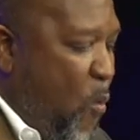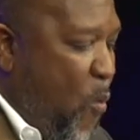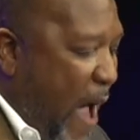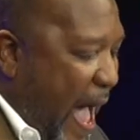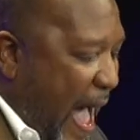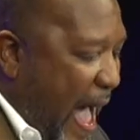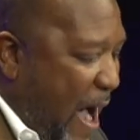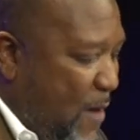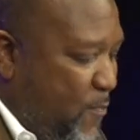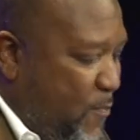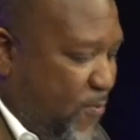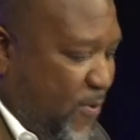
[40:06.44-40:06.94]

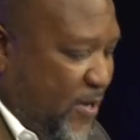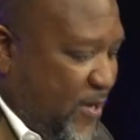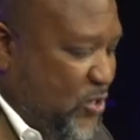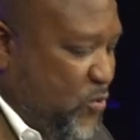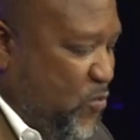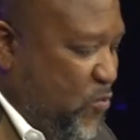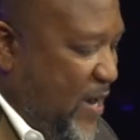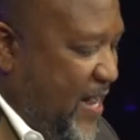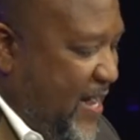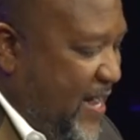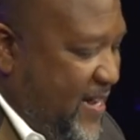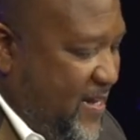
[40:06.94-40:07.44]
Wow,
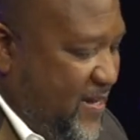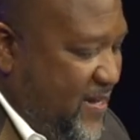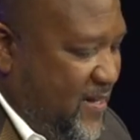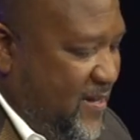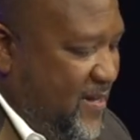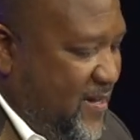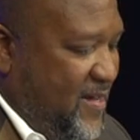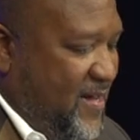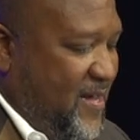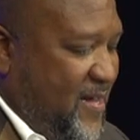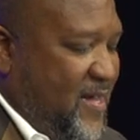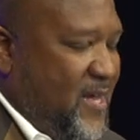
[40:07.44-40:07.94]
Bridgeway.
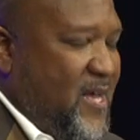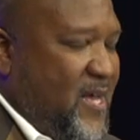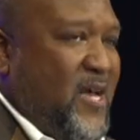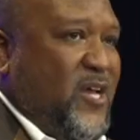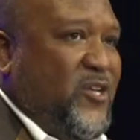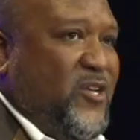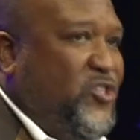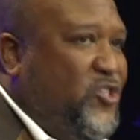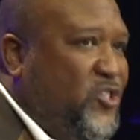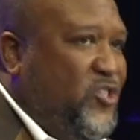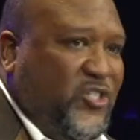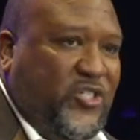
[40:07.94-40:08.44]

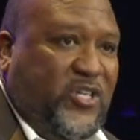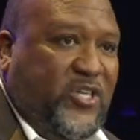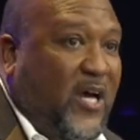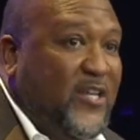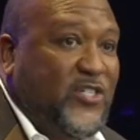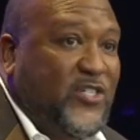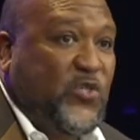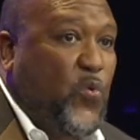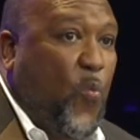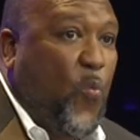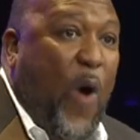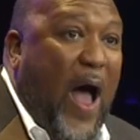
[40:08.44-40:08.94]

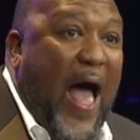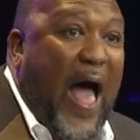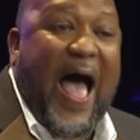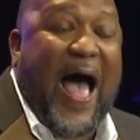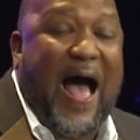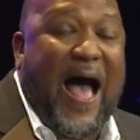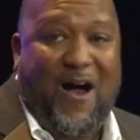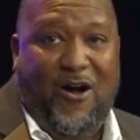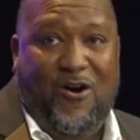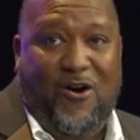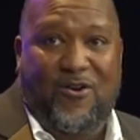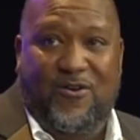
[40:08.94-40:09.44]
Just
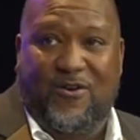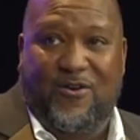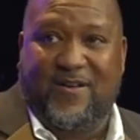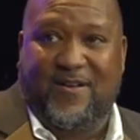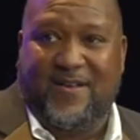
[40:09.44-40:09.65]
wow.